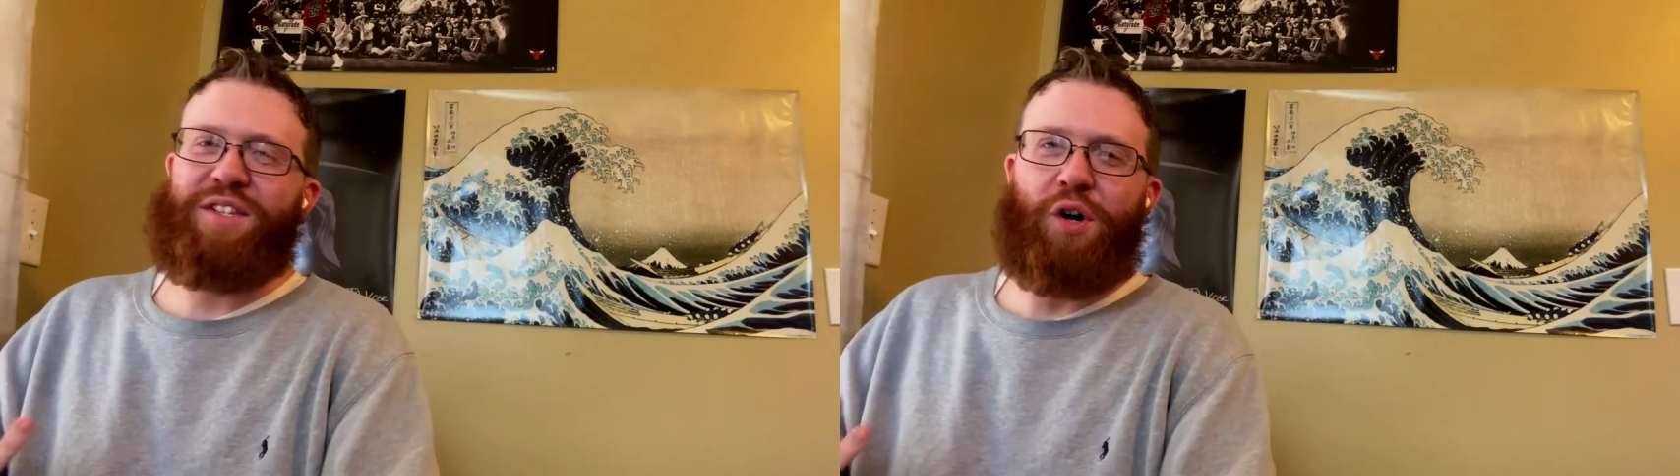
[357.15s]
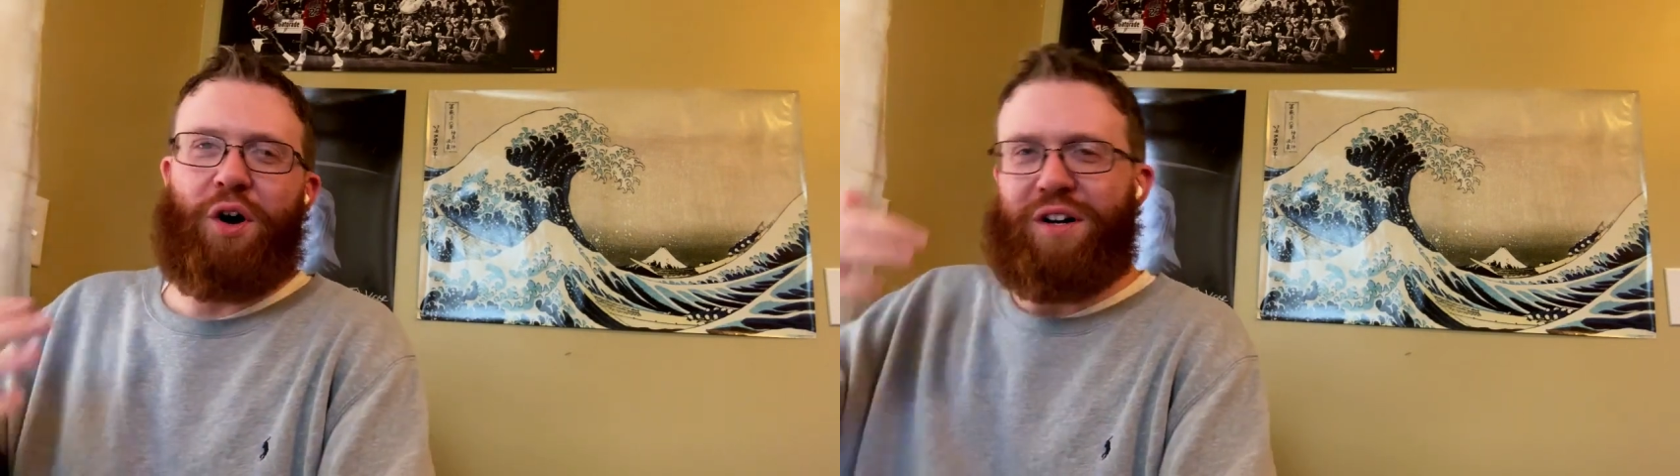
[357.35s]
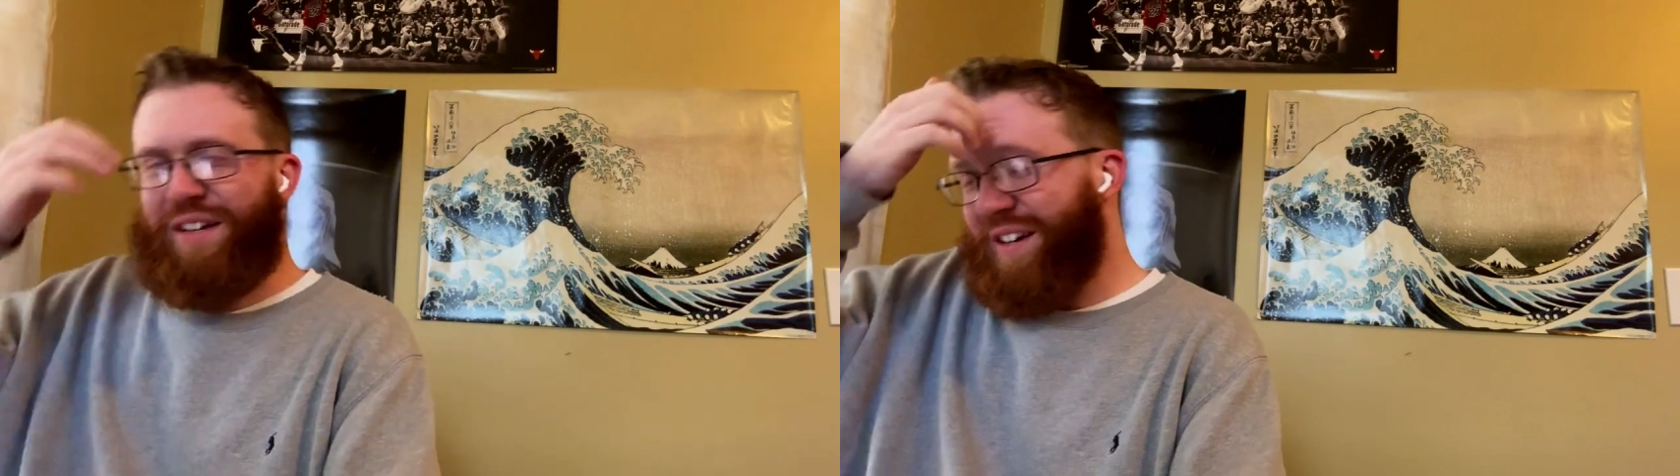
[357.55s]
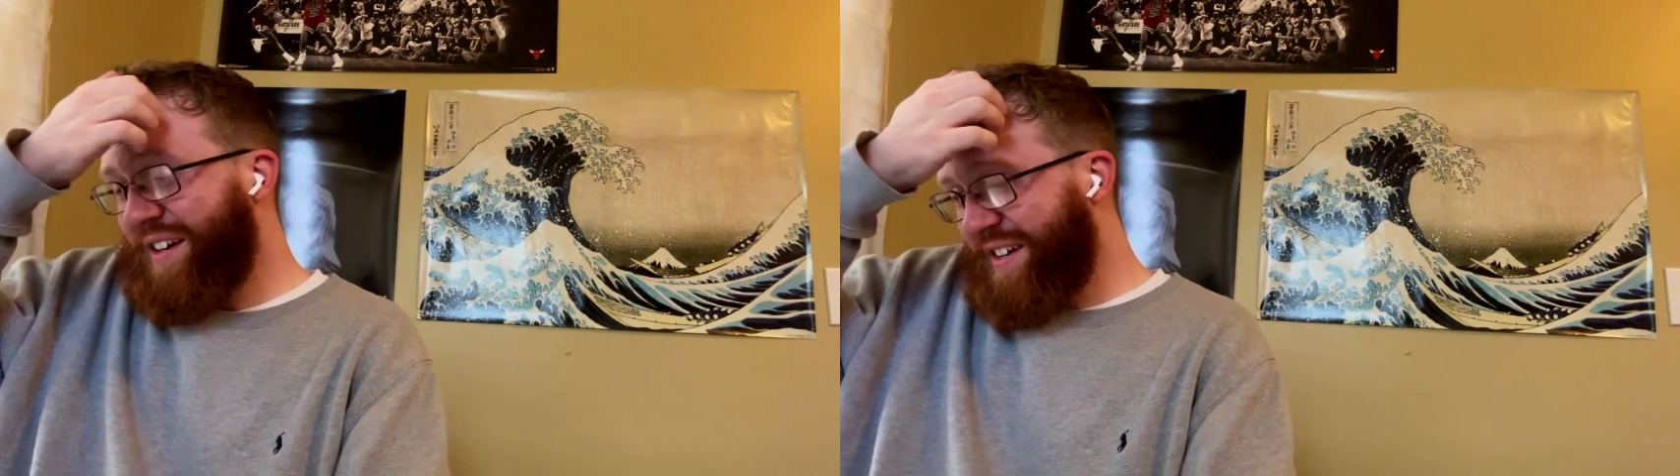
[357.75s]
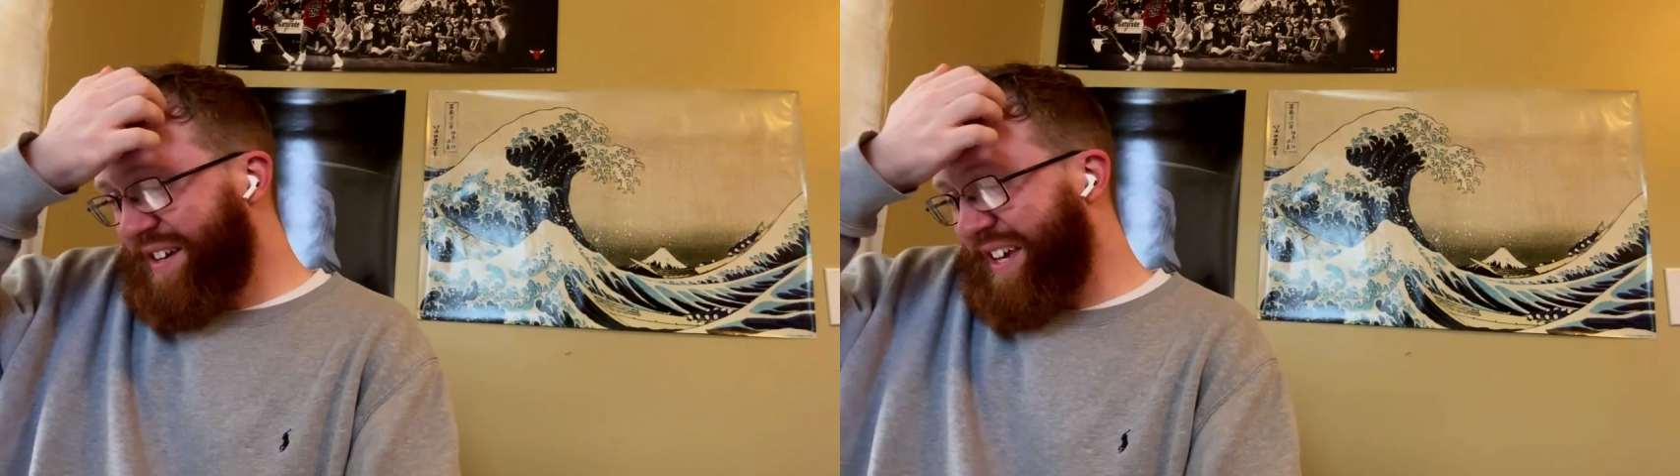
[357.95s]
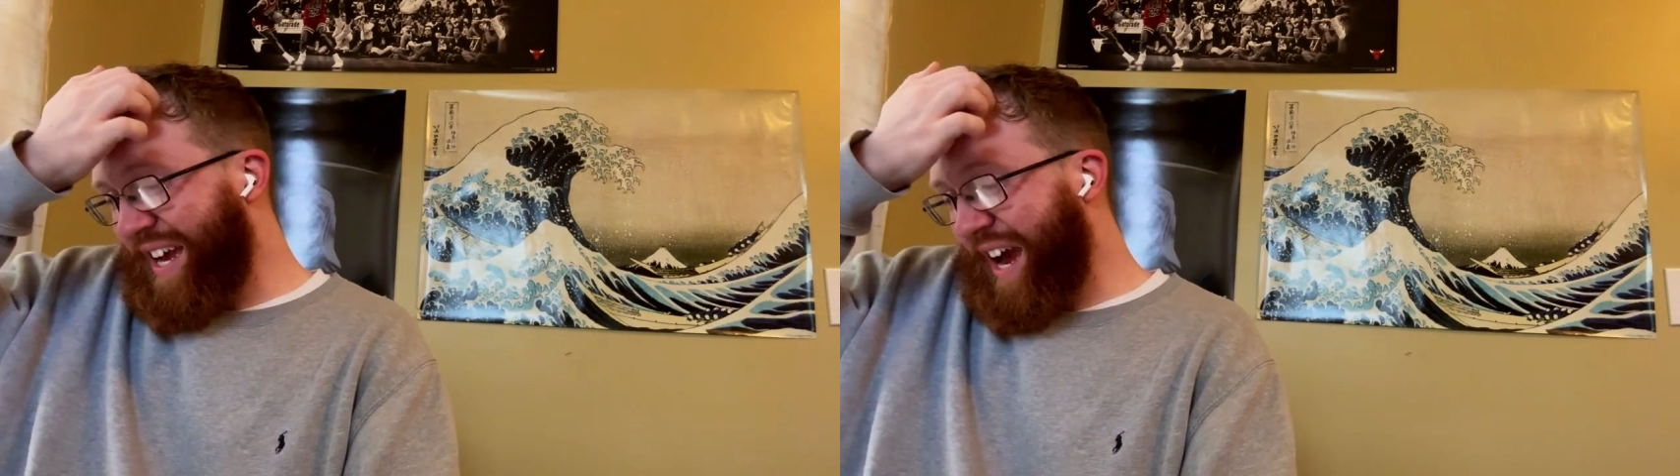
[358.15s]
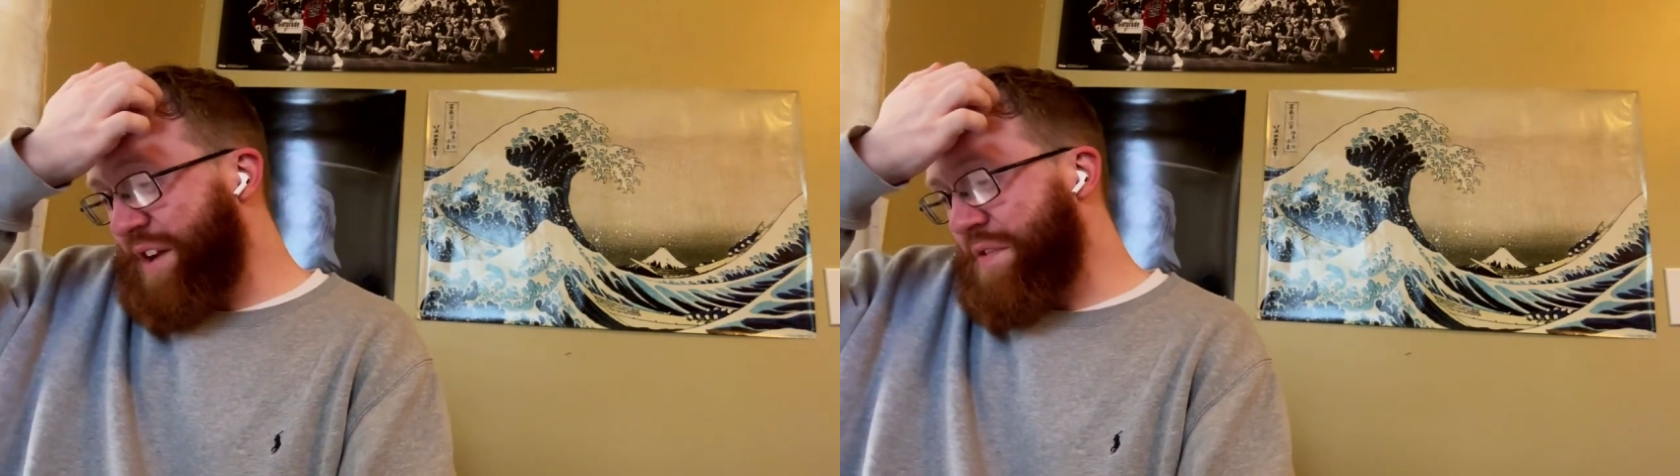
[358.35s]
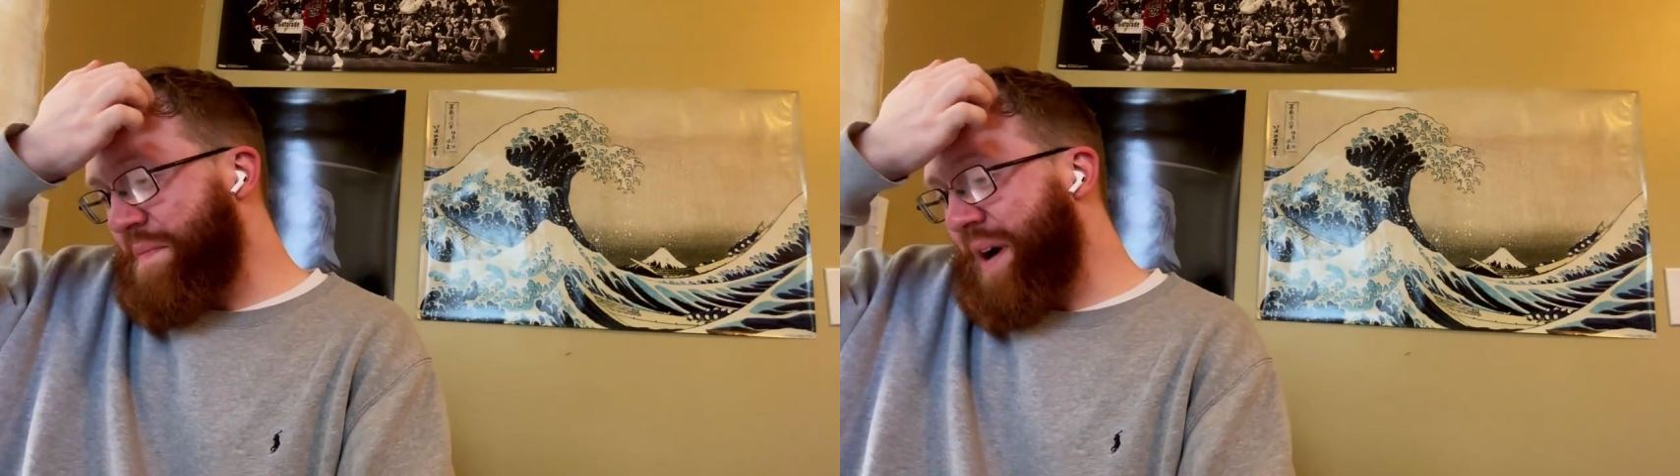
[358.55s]
talk. It kind
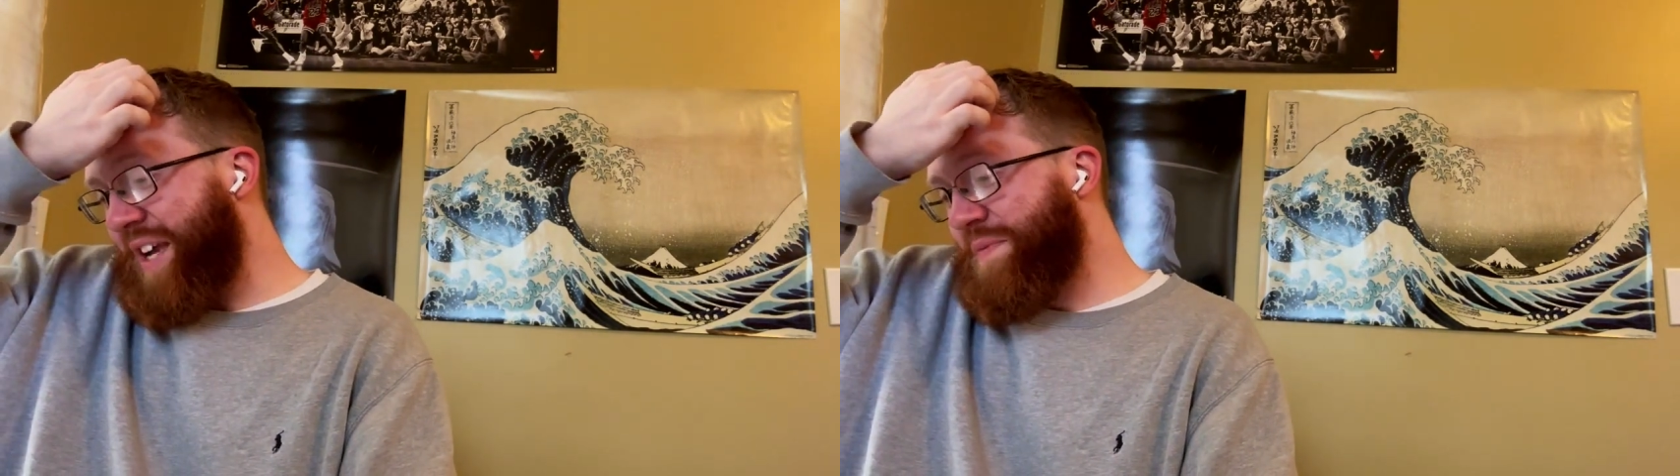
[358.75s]
of reminds